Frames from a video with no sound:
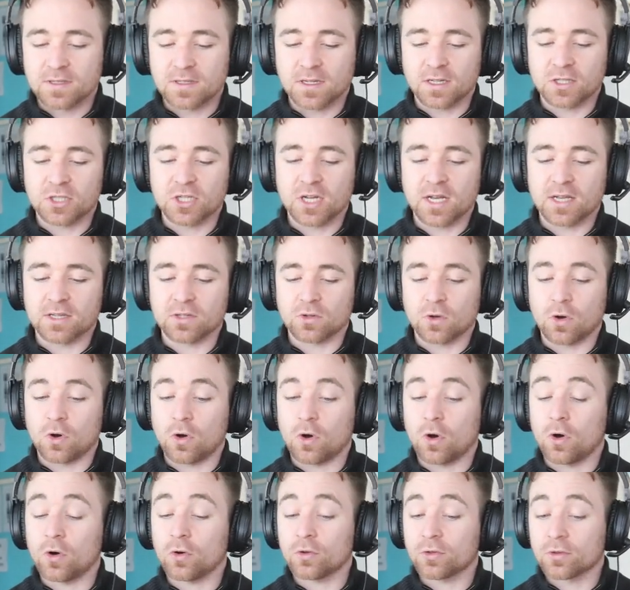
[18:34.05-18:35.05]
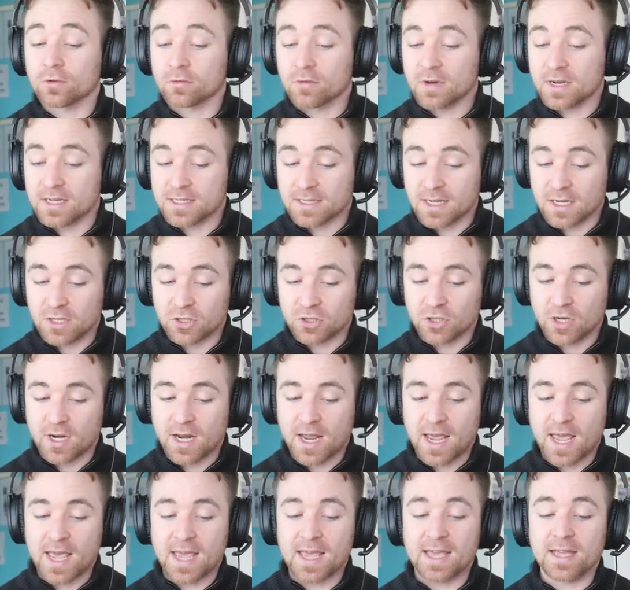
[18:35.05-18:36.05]
such as
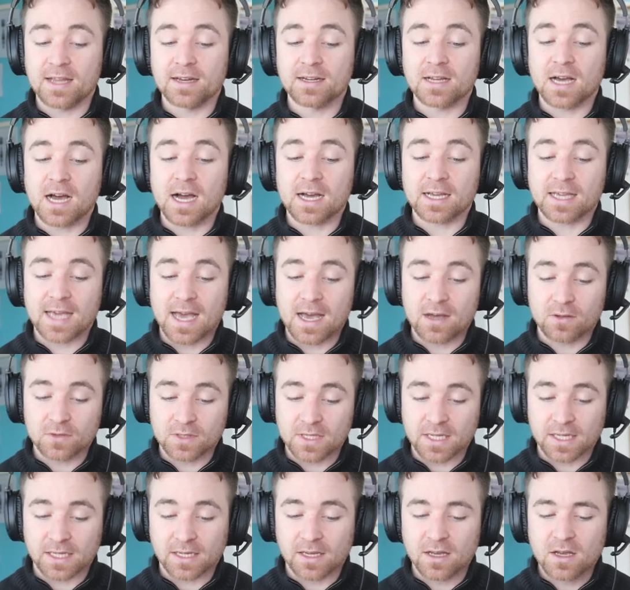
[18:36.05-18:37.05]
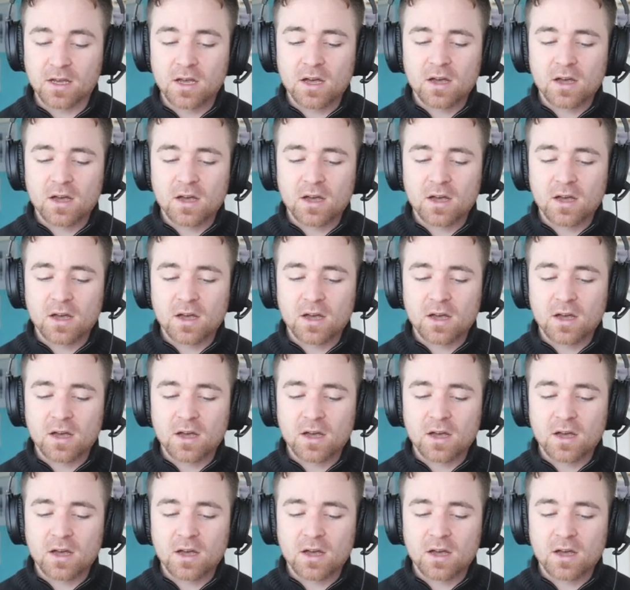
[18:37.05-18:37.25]
authorization and accounting.